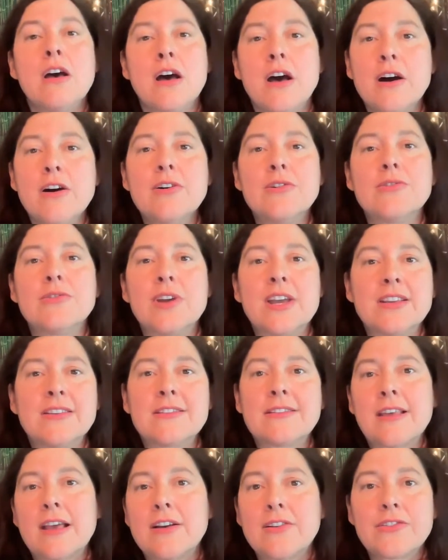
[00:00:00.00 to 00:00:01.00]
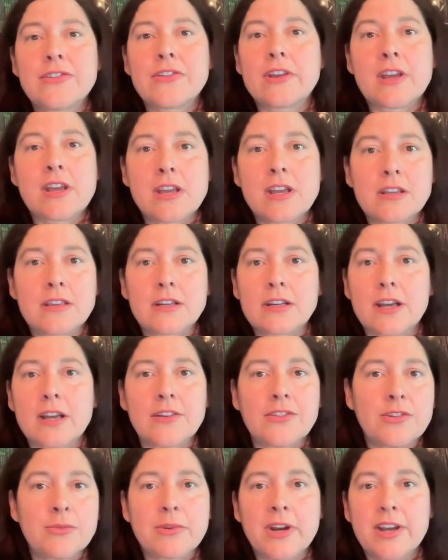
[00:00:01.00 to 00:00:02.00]
oh, it sounds like the
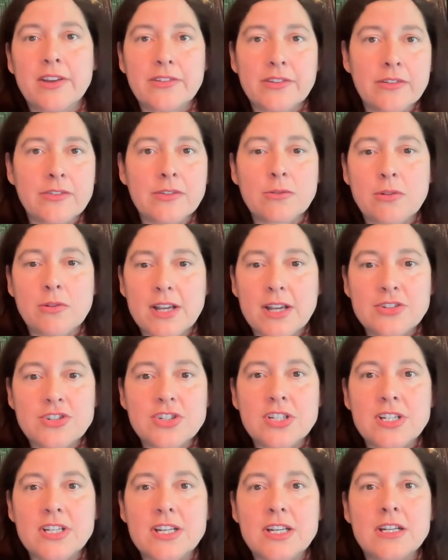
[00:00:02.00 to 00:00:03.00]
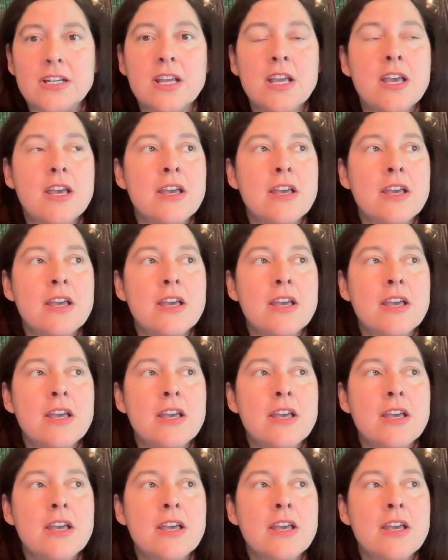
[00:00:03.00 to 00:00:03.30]
customer has this question.